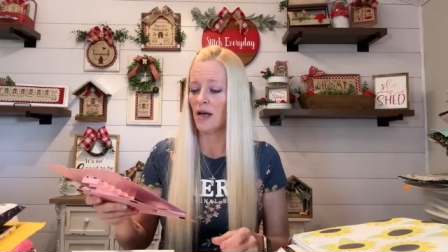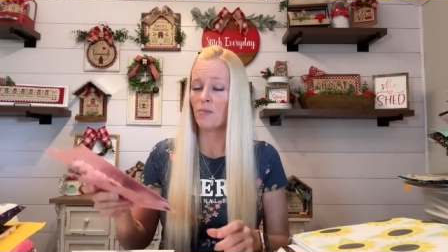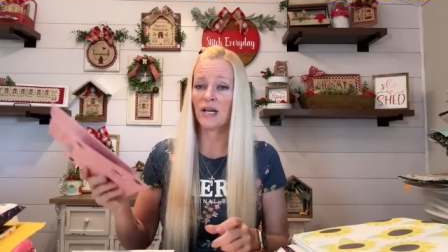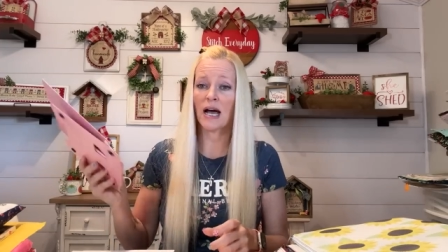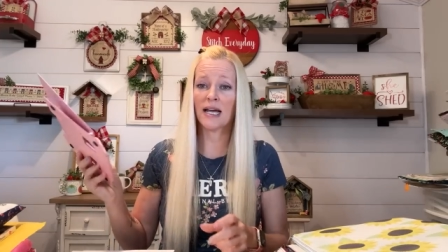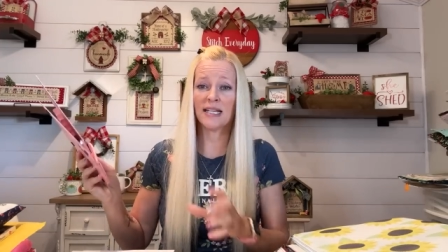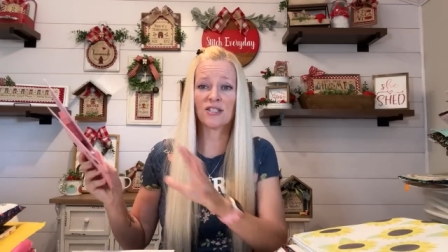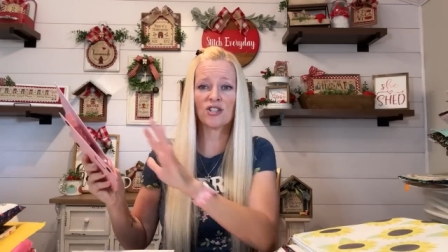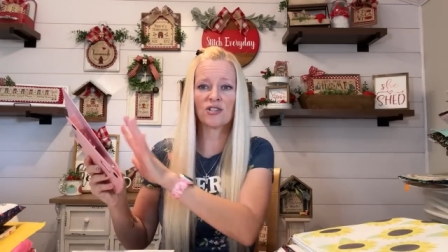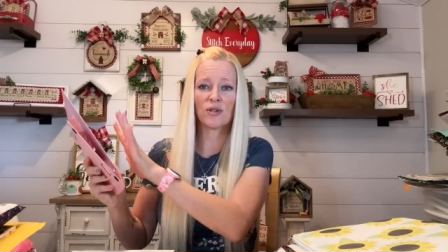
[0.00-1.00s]
But
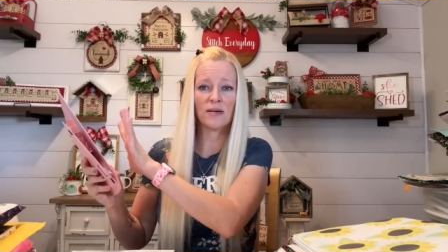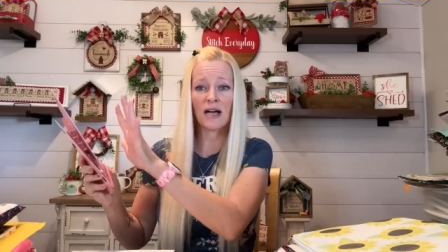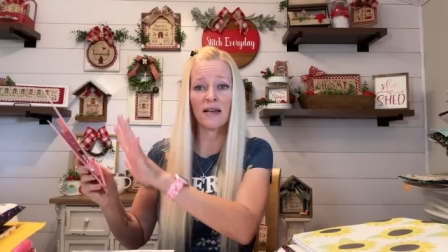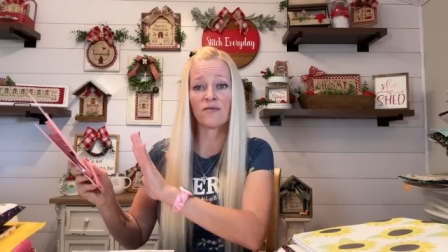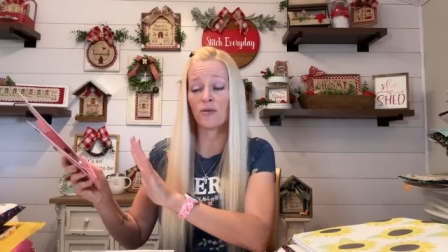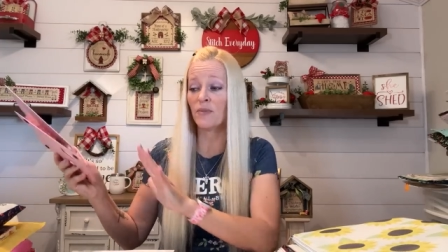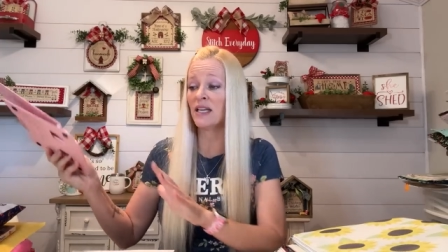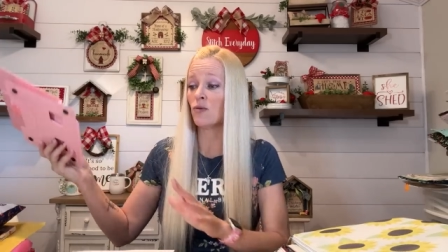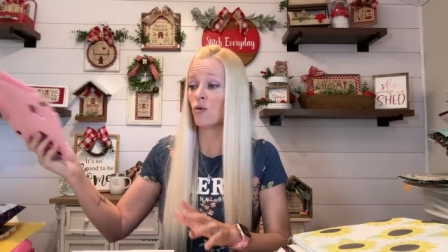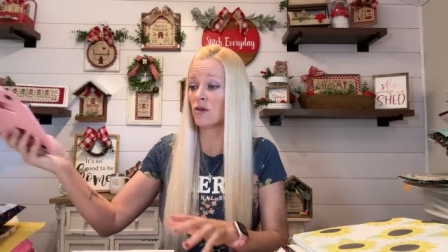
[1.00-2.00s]
it's just, it, I, for me,
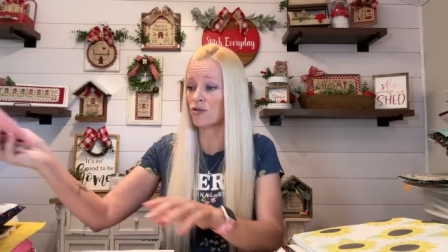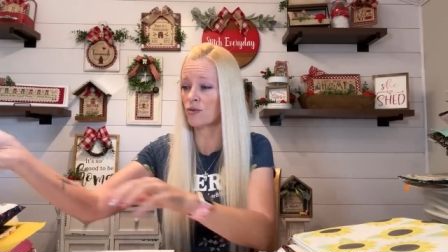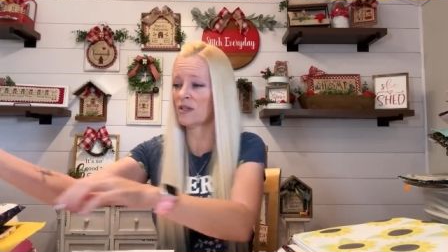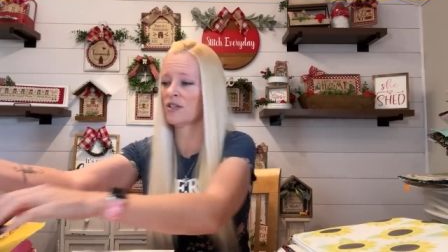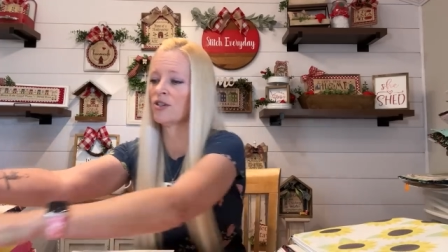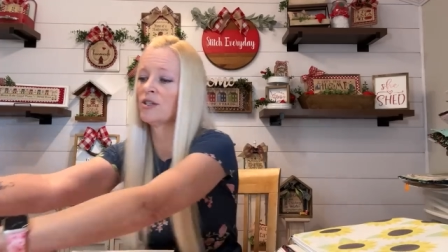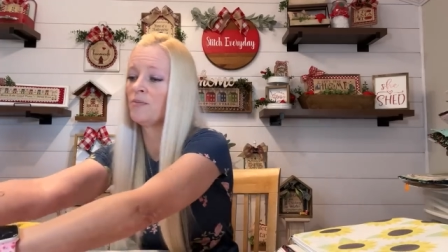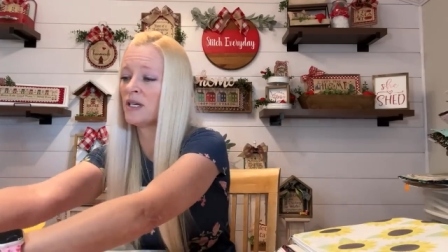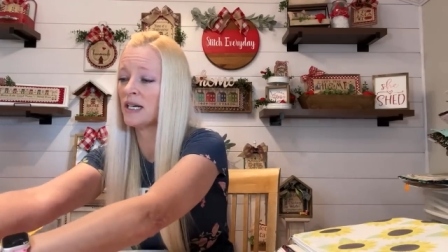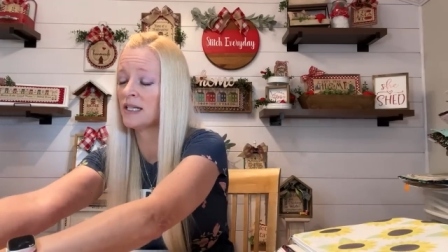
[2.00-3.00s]
it works really good
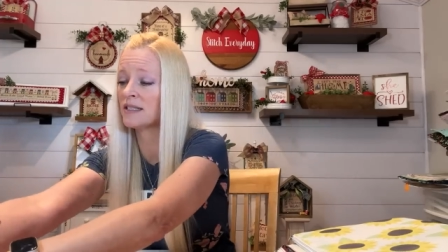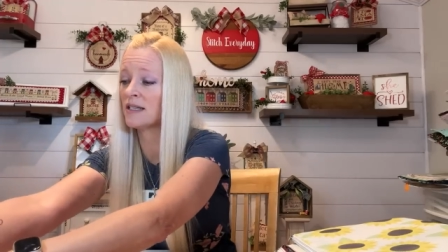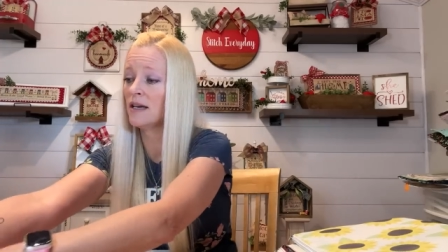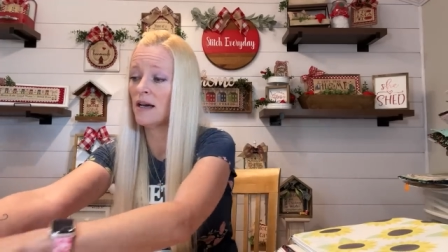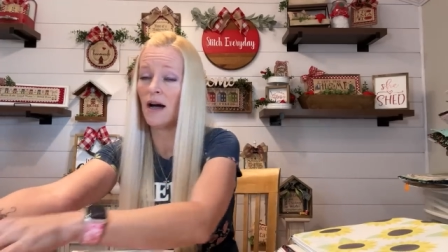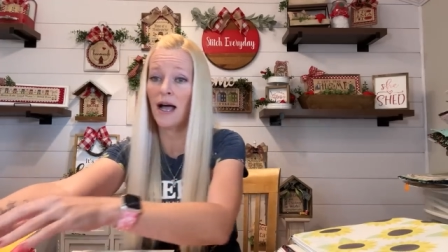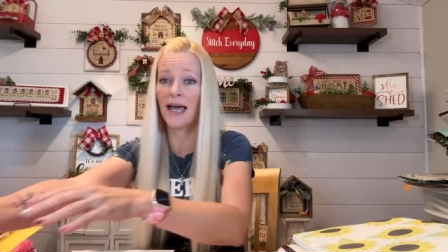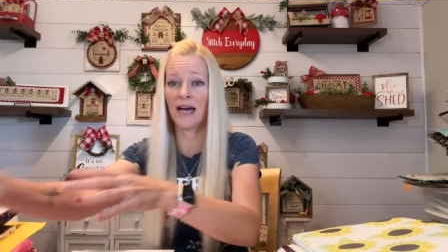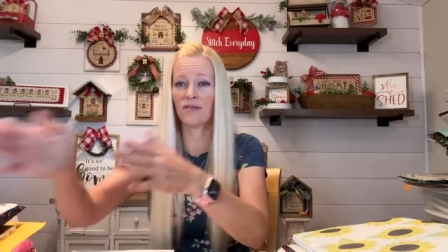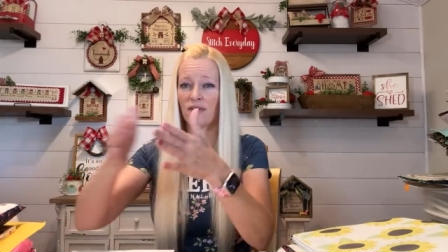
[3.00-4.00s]
because I
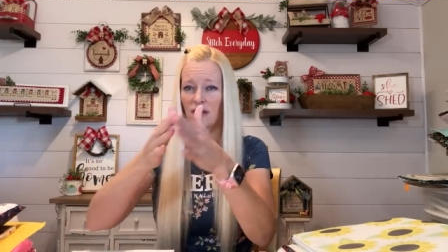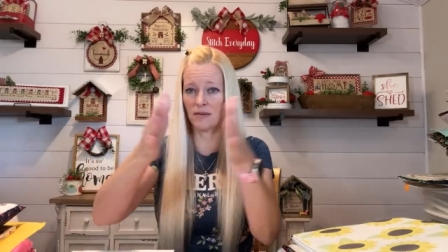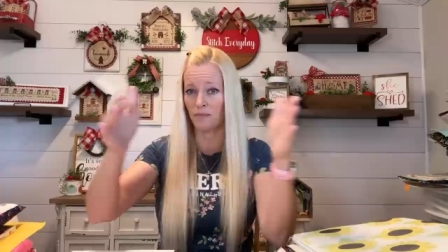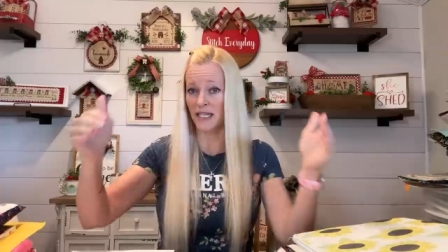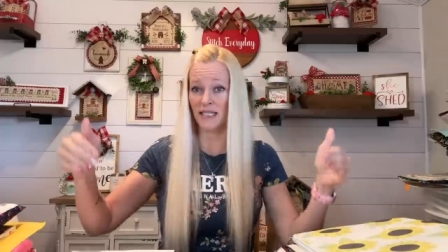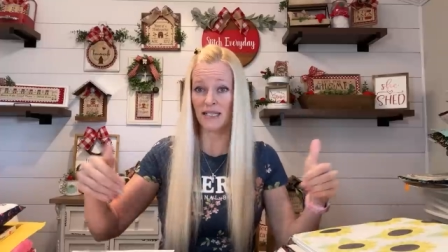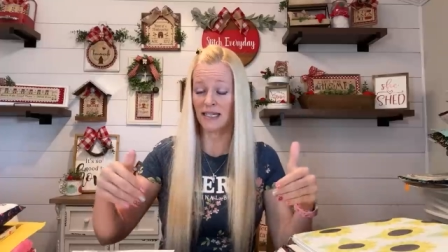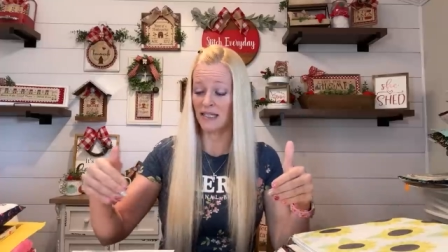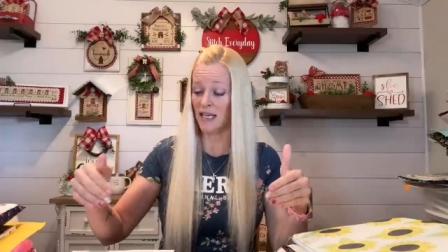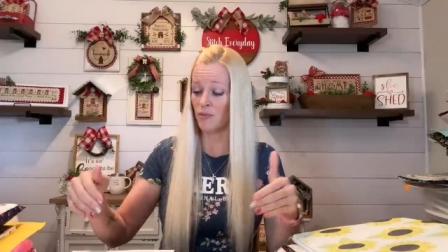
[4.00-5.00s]
have my
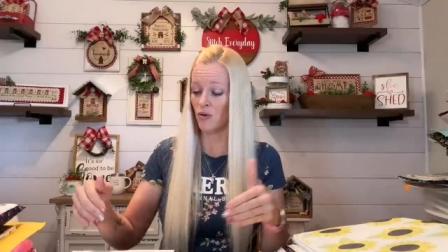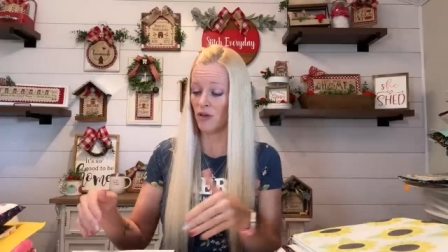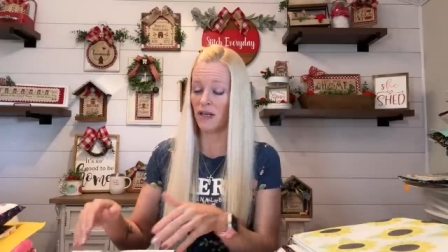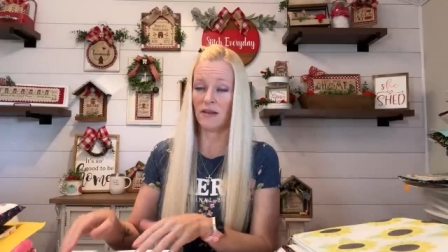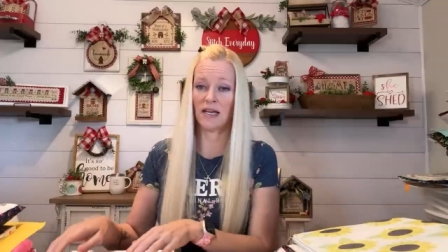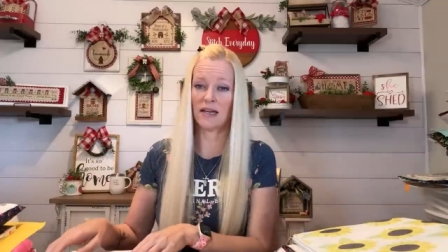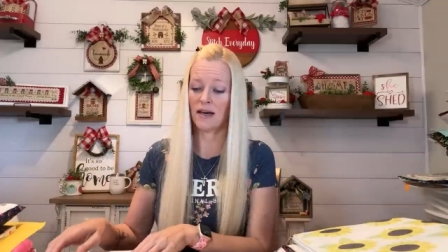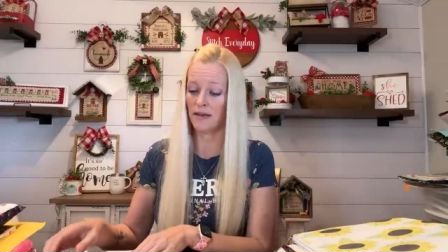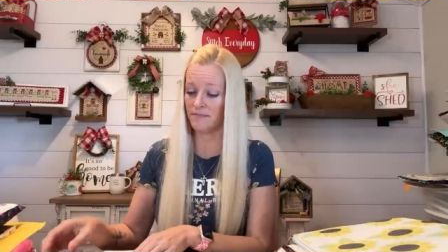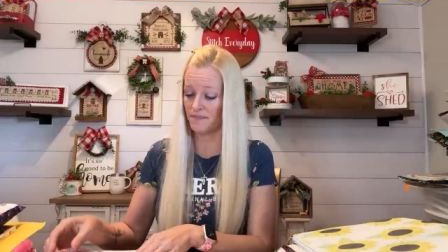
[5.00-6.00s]
side table and then
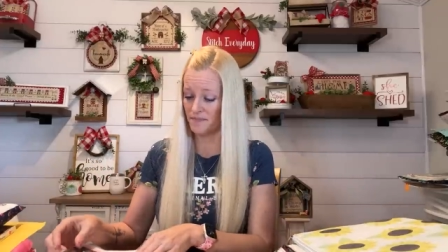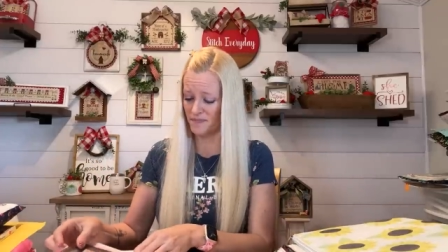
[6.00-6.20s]
um,